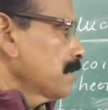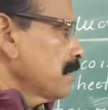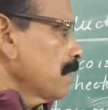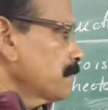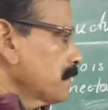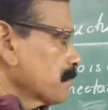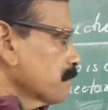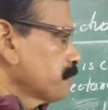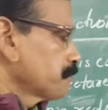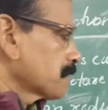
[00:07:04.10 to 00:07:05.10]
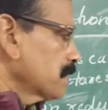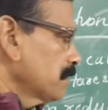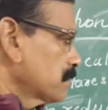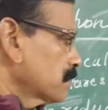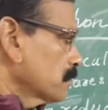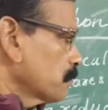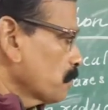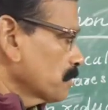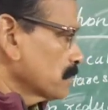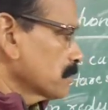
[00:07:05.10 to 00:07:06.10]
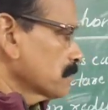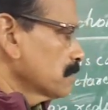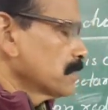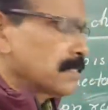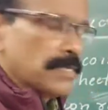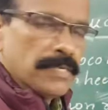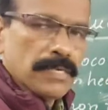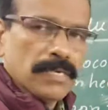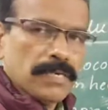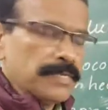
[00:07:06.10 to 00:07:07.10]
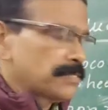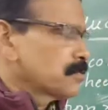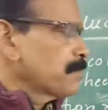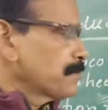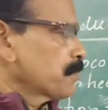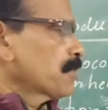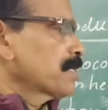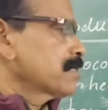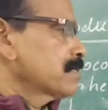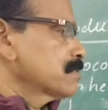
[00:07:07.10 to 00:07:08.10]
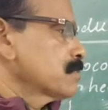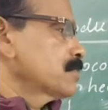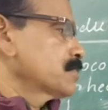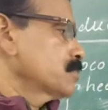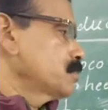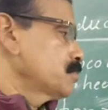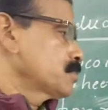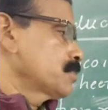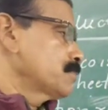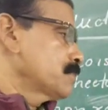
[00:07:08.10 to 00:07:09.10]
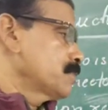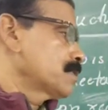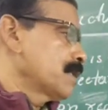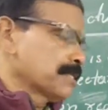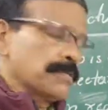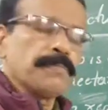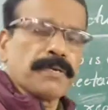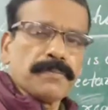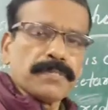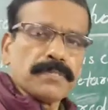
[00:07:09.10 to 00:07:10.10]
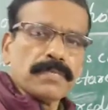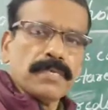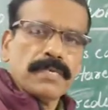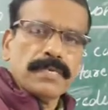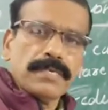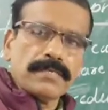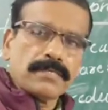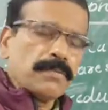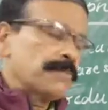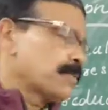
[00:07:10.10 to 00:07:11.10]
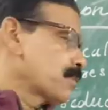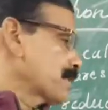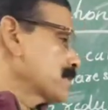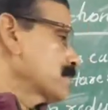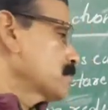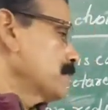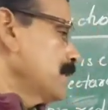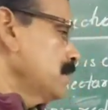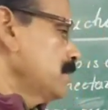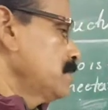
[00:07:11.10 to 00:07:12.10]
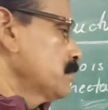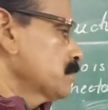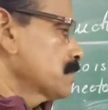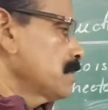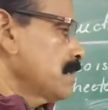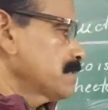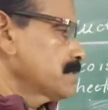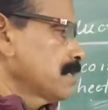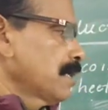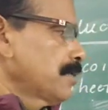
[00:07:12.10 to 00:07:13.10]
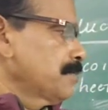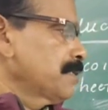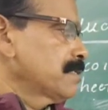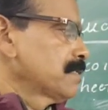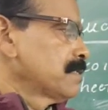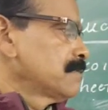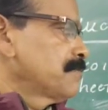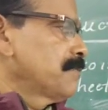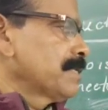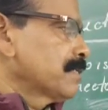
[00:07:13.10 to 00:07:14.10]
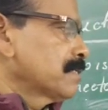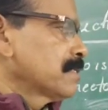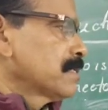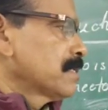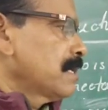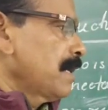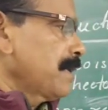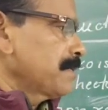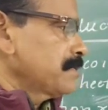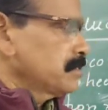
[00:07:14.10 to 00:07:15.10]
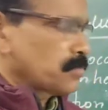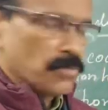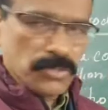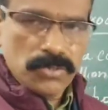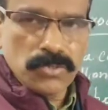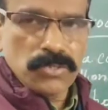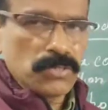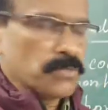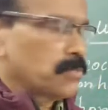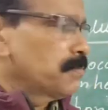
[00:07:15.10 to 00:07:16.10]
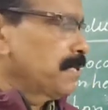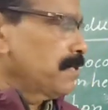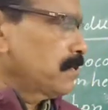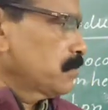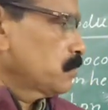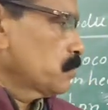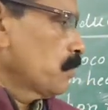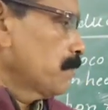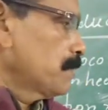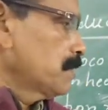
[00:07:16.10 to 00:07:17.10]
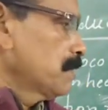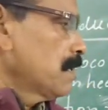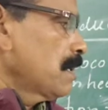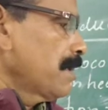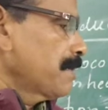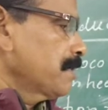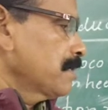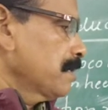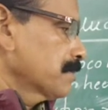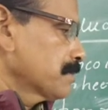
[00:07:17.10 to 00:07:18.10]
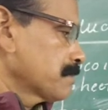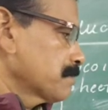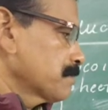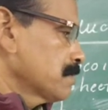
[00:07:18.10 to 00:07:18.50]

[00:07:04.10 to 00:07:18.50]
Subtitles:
after its process, its byproduct is also used for other purposes. Its byproduct is mainly used as animal feed, and it is also used to make soap and other